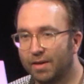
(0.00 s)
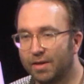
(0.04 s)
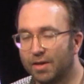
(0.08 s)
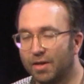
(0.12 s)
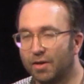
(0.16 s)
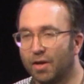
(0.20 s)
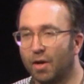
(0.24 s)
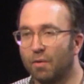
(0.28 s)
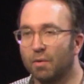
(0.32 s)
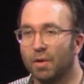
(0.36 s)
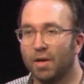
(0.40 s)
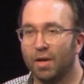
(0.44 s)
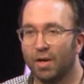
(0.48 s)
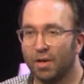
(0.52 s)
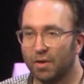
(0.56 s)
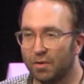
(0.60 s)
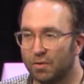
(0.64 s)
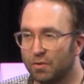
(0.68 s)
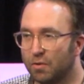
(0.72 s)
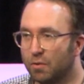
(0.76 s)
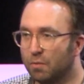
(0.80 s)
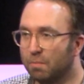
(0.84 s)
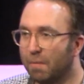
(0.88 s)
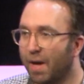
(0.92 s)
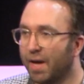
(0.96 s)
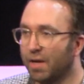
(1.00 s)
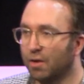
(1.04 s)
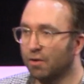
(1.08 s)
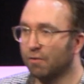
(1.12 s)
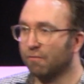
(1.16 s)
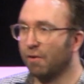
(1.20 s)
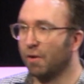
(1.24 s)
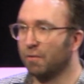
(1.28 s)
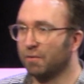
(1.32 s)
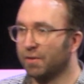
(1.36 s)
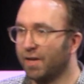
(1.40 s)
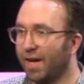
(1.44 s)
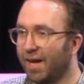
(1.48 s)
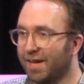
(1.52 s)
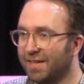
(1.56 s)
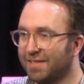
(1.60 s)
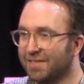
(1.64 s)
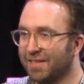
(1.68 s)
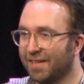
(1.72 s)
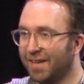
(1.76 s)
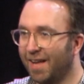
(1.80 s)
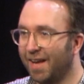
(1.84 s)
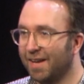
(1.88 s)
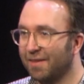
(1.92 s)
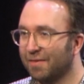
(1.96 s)
You know, you make your own day
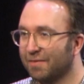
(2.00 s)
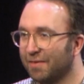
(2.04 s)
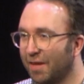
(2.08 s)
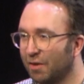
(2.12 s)
today.